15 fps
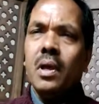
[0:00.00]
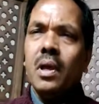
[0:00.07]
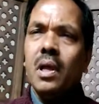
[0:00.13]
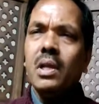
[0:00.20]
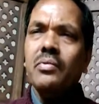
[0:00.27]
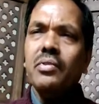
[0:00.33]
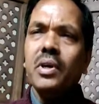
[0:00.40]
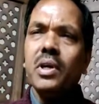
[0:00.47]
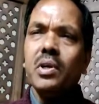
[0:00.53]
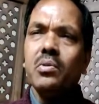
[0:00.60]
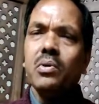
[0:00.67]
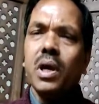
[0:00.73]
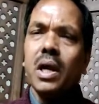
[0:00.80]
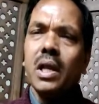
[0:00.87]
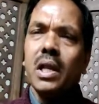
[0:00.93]
Refer
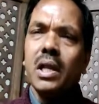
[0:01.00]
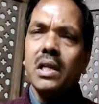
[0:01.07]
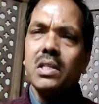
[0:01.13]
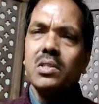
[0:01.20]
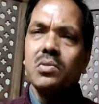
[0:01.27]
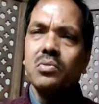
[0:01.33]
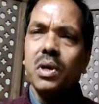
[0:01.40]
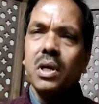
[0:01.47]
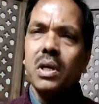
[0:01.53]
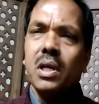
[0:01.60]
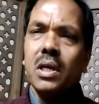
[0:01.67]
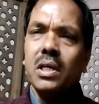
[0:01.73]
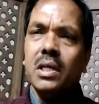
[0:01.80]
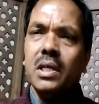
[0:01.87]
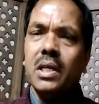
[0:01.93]
to Articles
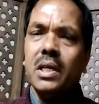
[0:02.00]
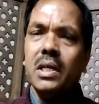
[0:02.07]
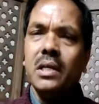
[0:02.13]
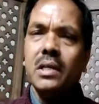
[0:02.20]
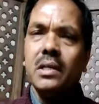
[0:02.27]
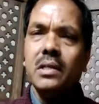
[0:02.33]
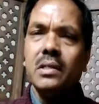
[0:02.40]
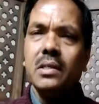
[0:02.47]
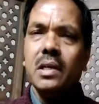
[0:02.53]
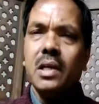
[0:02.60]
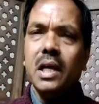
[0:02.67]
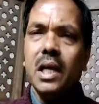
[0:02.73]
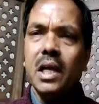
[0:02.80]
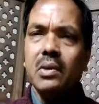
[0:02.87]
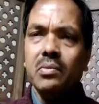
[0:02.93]
101
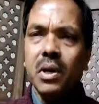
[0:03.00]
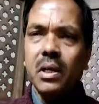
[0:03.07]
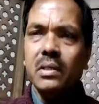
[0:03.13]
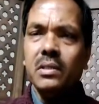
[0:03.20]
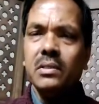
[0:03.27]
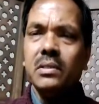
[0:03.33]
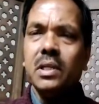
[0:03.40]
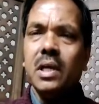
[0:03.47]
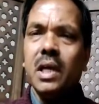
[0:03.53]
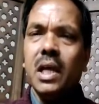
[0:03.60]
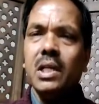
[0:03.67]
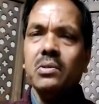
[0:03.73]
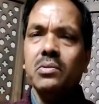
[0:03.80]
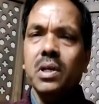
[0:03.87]
and